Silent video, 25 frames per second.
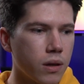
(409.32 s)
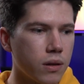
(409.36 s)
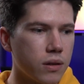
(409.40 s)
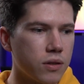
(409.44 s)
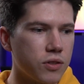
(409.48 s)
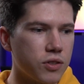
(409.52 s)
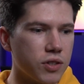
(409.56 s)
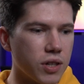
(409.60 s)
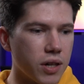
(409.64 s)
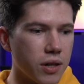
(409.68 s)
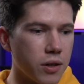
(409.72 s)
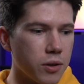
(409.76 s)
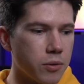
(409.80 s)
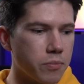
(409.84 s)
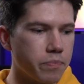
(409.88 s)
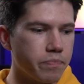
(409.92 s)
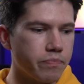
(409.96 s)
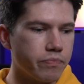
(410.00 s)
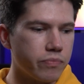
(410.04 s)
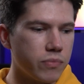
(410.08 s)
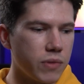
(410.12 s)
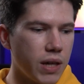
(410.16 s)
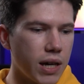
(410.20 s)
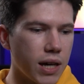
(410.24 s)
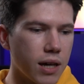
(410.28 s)
So
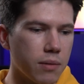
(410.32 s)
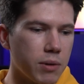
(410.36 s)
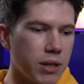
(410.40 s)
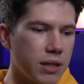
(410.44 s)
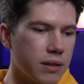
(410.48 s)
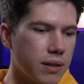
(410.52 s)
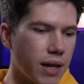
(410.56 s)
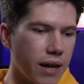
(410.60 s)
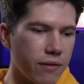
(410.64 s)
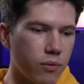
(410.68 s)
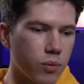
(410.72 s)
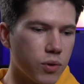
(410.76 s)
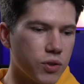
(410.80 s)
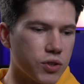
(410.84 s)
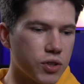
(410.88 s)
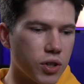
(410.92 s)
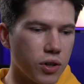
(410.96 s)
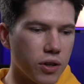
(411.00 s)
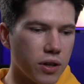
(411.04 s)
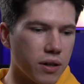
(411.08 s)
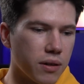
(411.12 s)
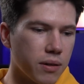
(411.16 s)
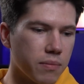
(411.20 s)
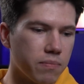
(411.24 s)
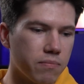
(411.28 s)
yeah, I mean, everyone's
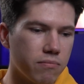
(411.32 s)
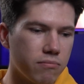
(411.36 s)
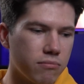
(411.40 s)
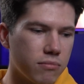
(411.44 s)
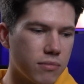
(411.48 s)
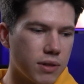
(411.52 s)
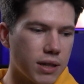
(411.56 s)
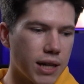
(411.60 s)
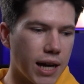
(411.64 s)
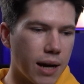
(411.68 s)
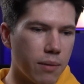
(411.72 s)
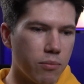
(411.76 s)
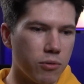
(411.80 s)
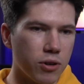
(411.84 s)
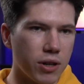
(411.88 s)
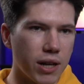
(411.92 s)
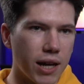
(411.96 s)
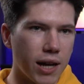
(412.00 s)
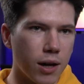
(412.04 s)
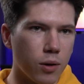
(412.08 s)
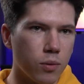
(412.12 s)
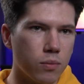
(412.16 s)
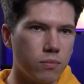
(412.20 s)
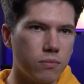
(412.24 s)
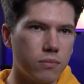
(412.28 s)
got a camera
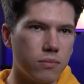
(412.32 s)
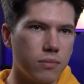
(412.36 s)
now